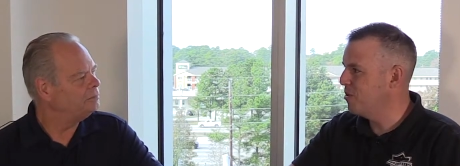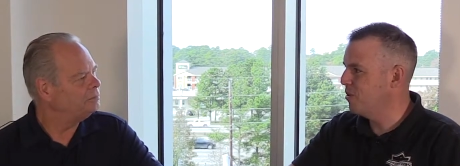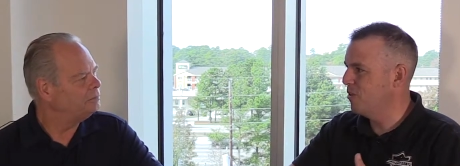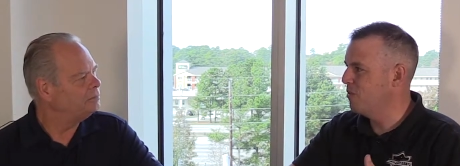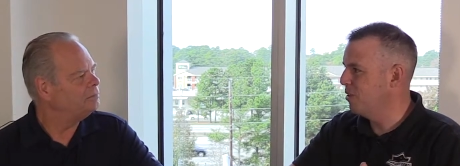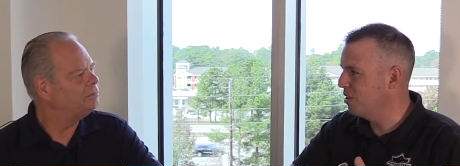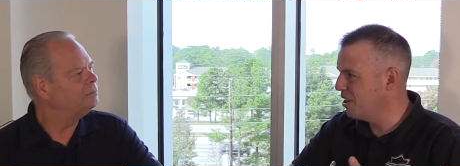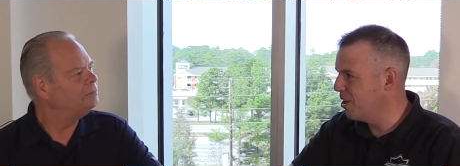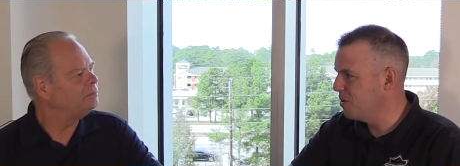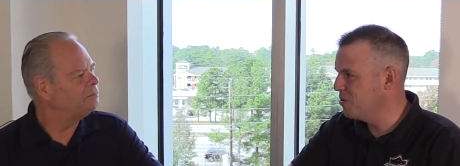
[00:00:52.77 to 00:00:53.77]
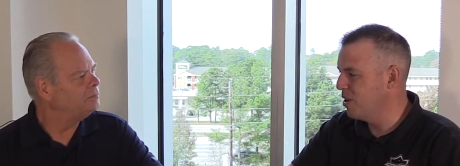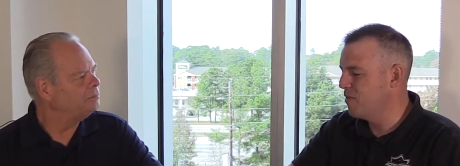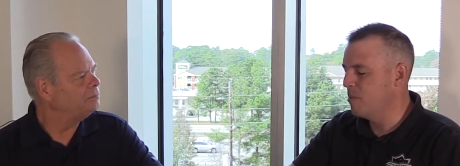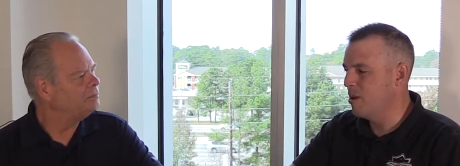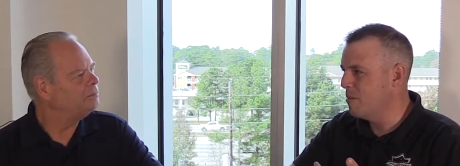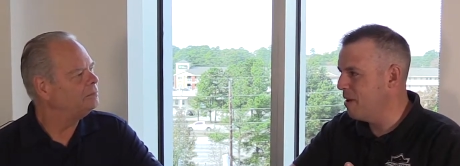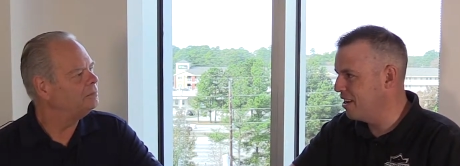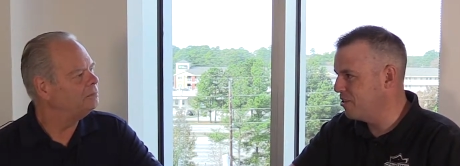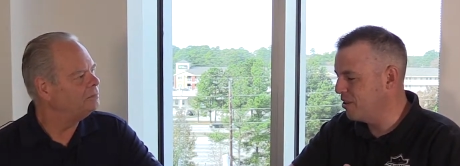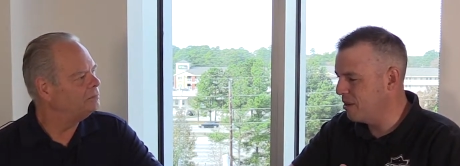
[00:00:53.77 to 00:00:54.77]
Speaker 1: You have your L E Os, you have your paramedics,
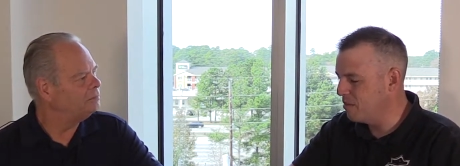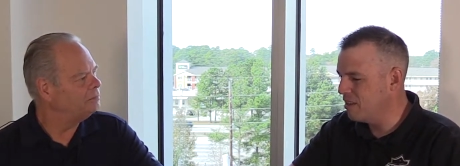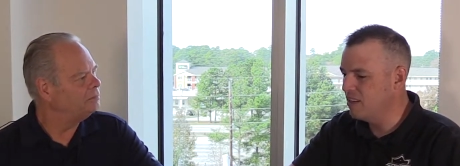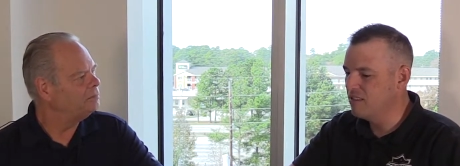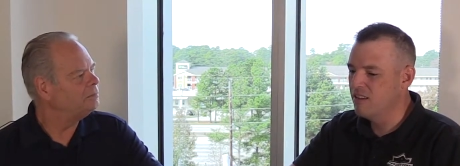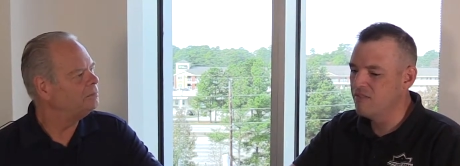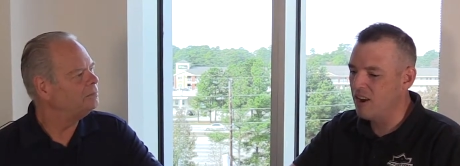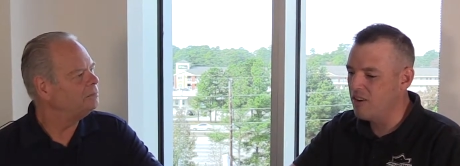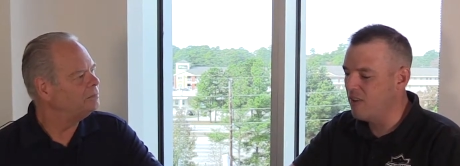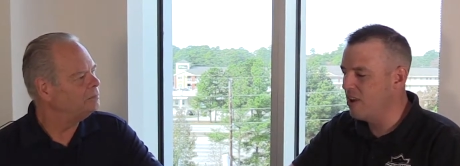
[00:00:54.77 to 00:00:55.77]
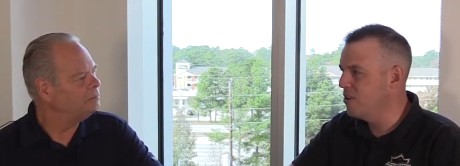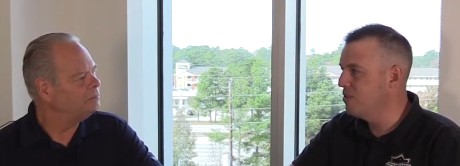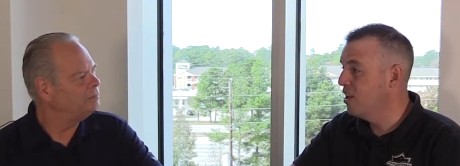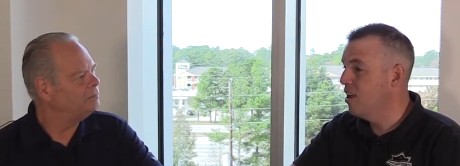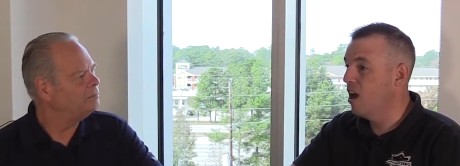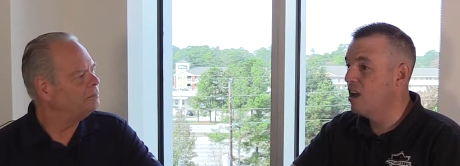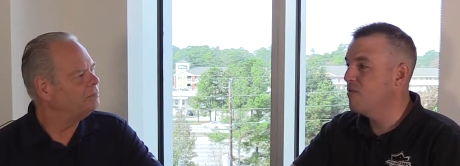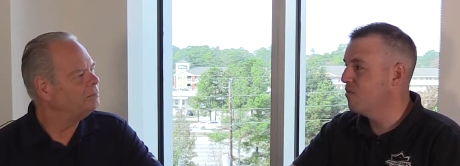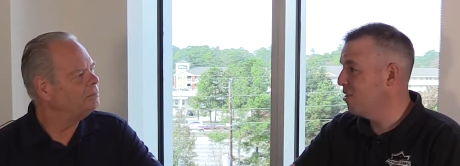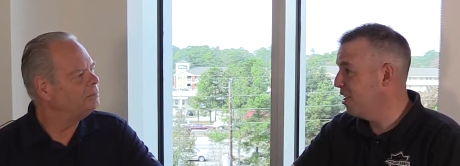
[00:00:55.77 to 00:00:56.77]
your E M Ts, firefighters, uh, even
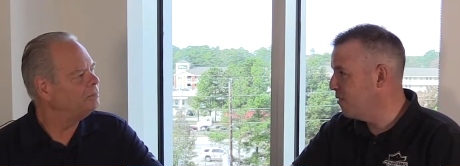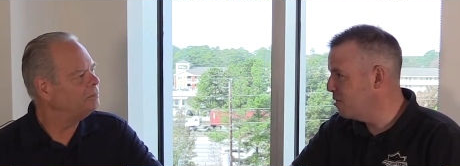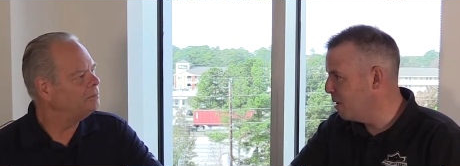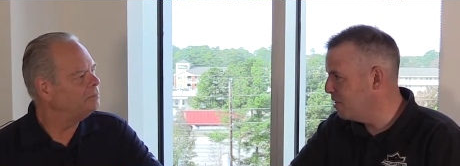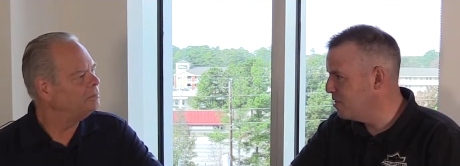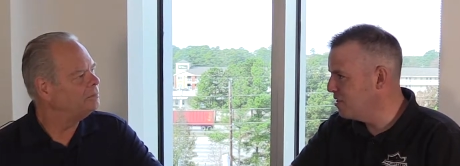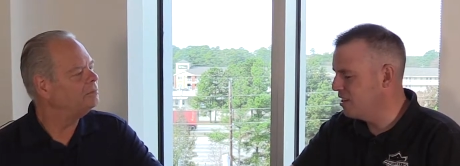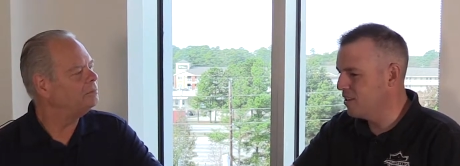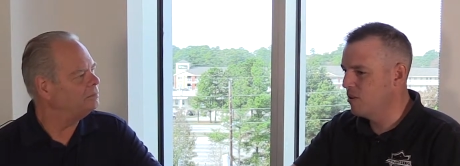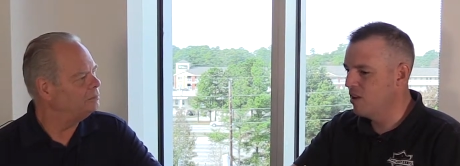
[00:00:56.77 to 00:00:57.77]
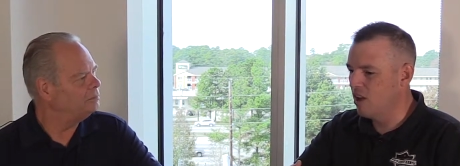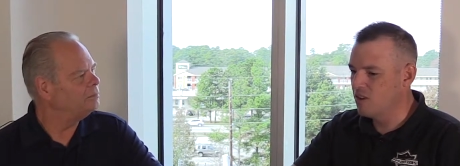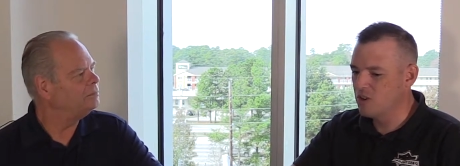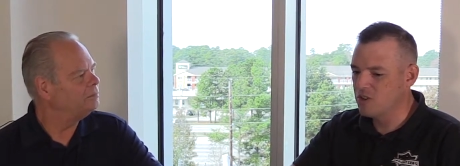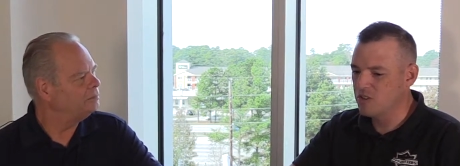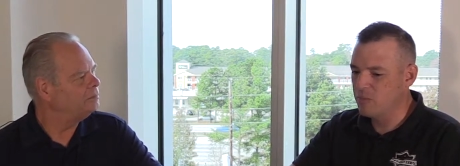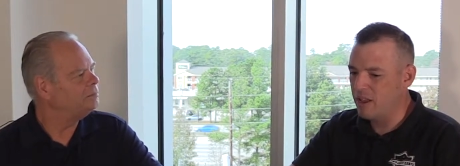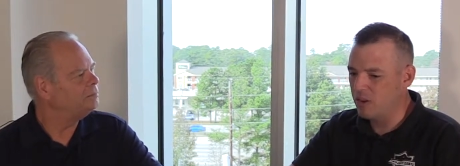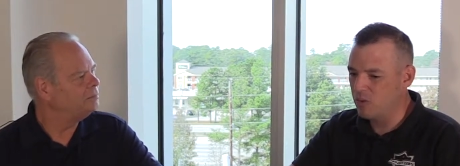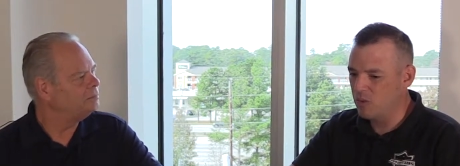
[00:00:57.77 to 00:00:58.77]
frontline responders like uh, nurses and
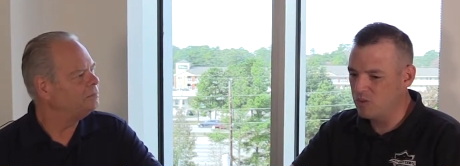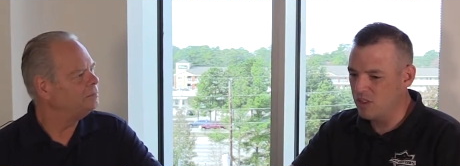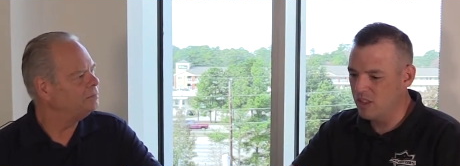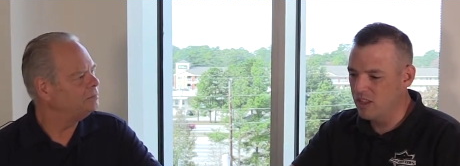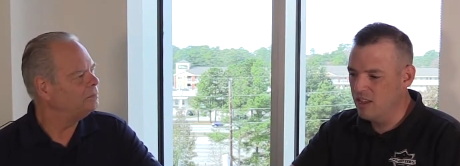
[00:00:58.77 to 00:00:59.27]
medical. Those are the